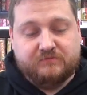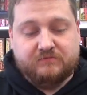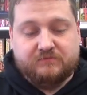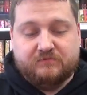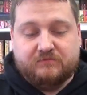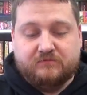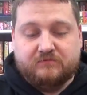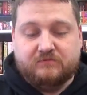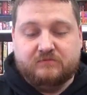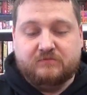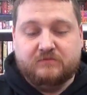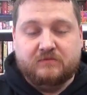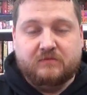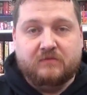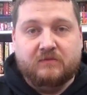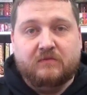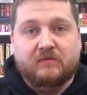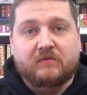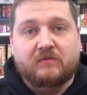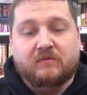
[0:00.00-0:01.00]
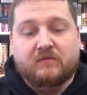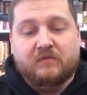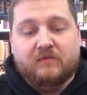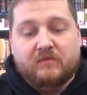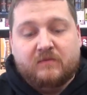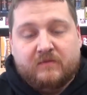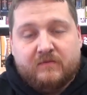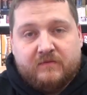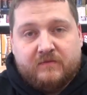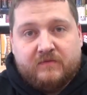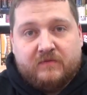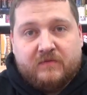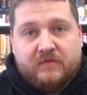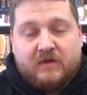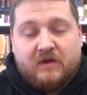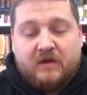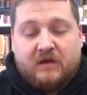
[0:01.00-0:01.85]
(silence)